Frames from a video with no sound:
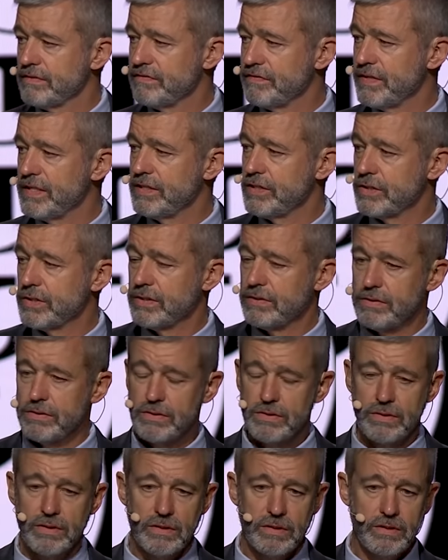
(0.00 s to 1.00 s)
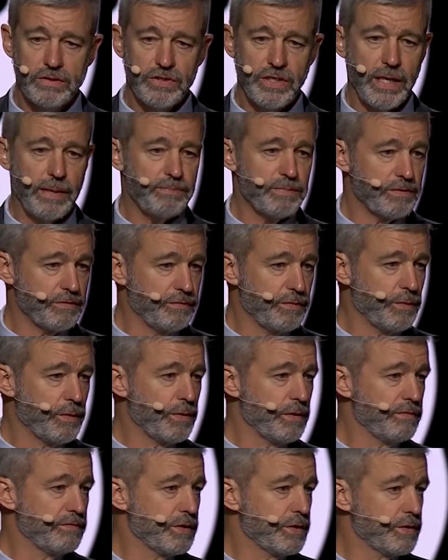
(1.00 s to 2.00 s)
Ephesians chapter
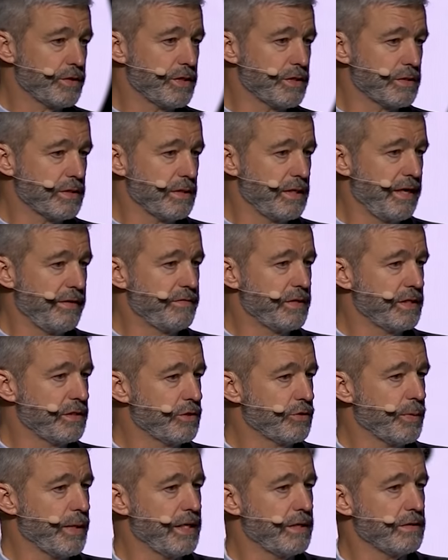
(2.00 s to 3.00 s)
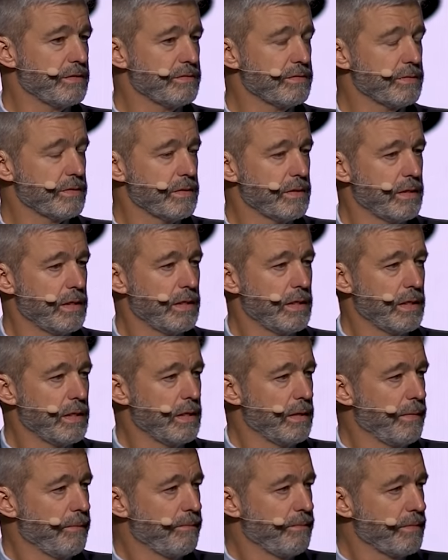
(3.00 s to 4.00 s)
4, verses 11 and 12.
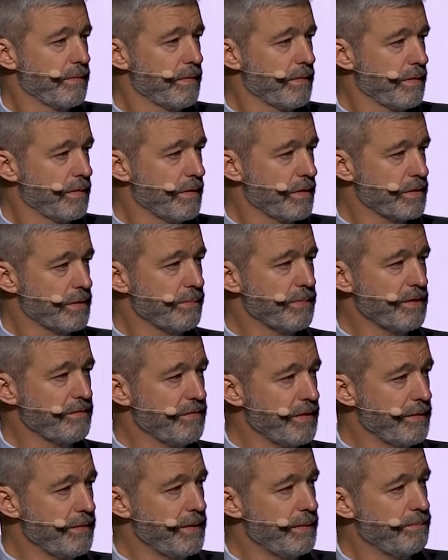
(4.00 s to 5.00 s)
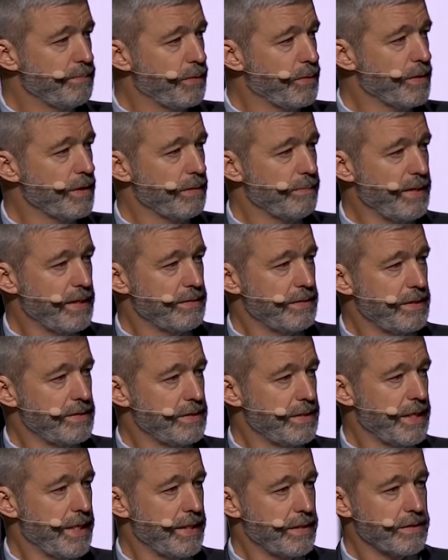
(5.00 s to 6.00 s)
There's something very important about
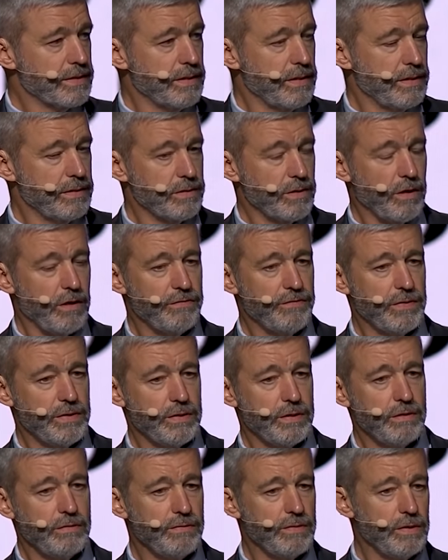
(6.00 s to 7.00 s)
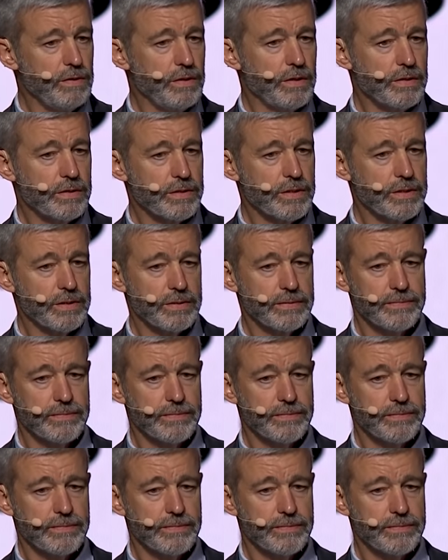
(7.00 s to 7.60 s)
that text that is often overlooked.